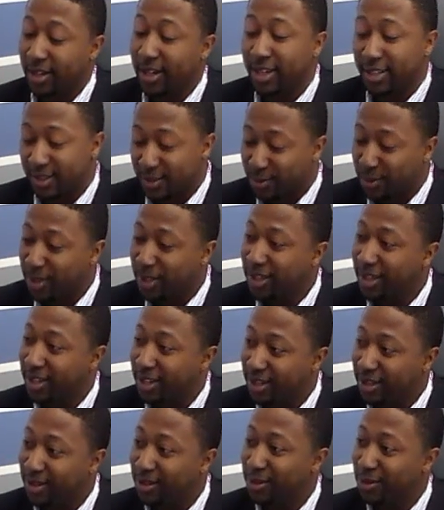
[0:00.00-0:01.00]
Yes, we
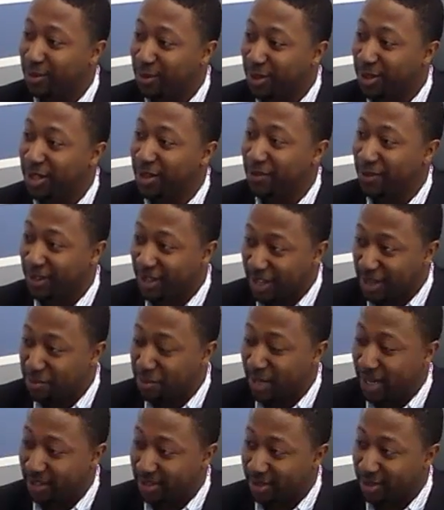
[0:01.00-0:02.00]
give a
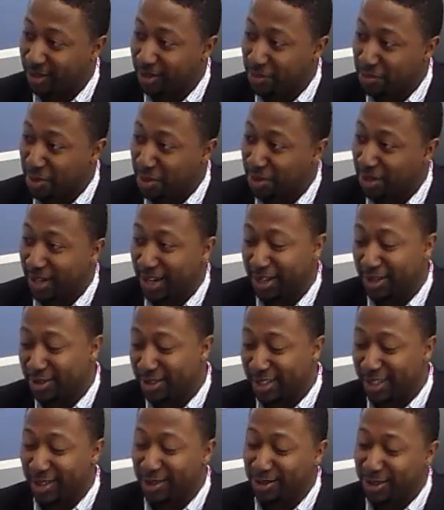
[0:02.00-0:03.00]
lot back to the community. I
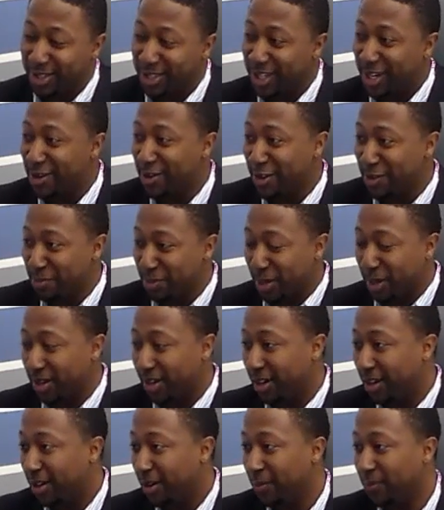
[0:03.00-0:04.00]
usually don't share it,
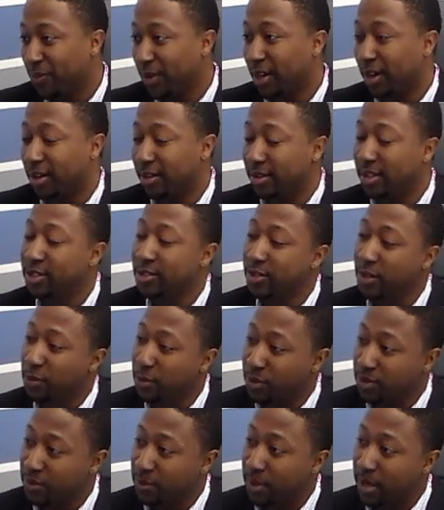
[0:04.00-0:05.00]
but this
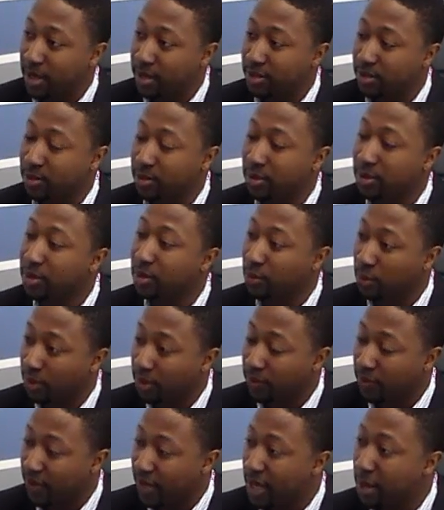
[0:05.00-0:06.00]
year we're sponsoring
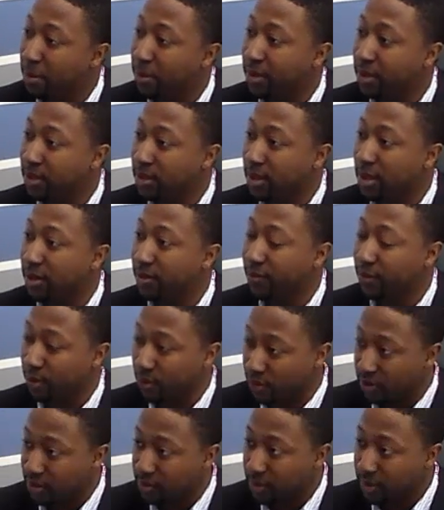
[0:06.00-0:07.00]
3 families
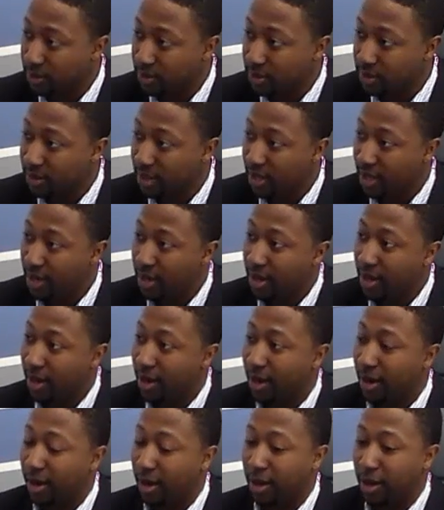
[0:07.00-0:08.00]
for Christmas.
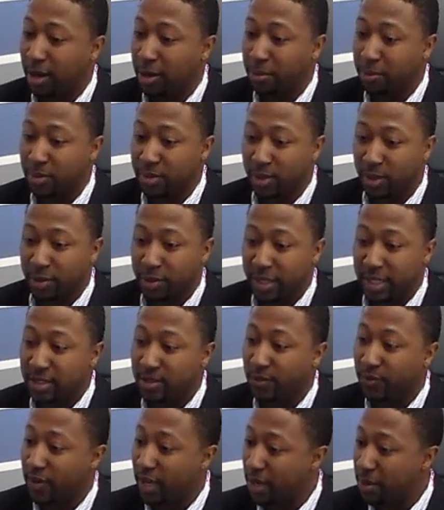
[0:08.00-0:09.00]
So
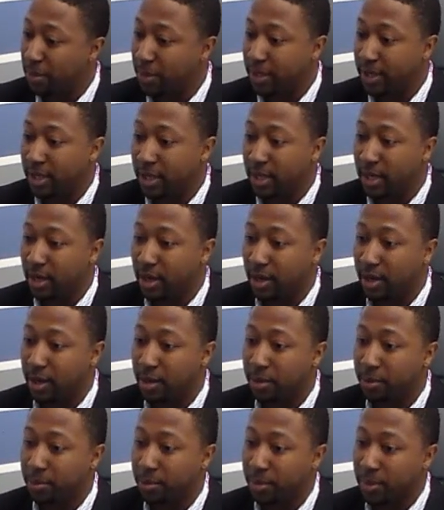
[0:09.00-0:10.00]
each family
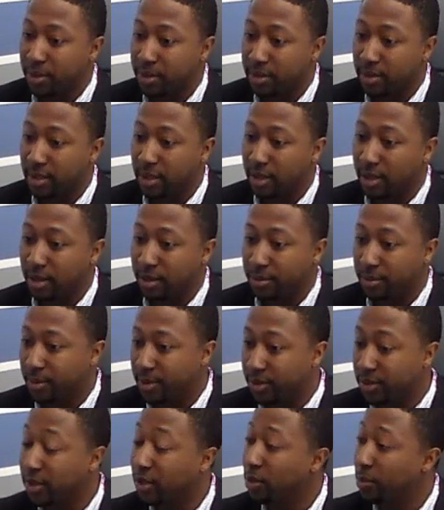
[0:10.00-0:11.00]
is
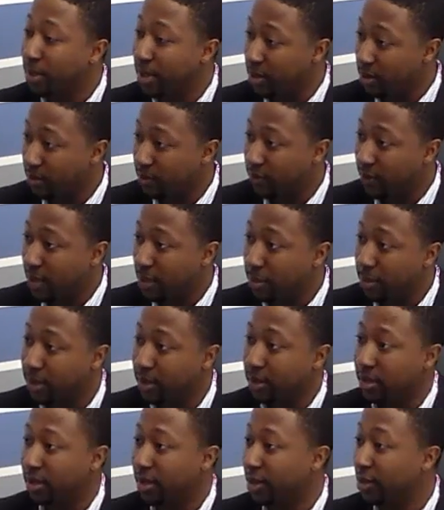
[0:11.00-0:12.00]
a single-parent
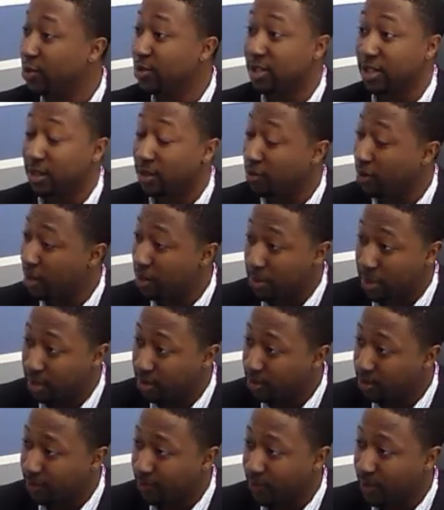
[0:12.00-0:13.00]
family, usually a
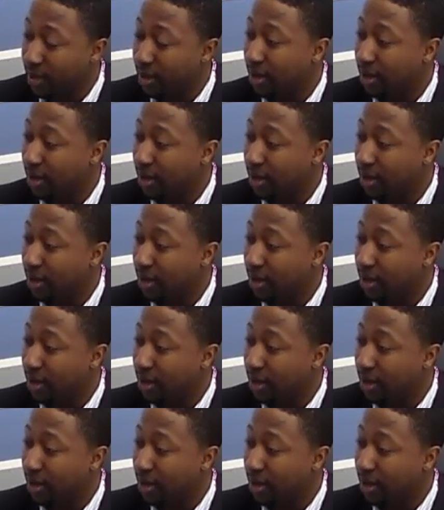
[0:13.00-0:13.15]
grandmother.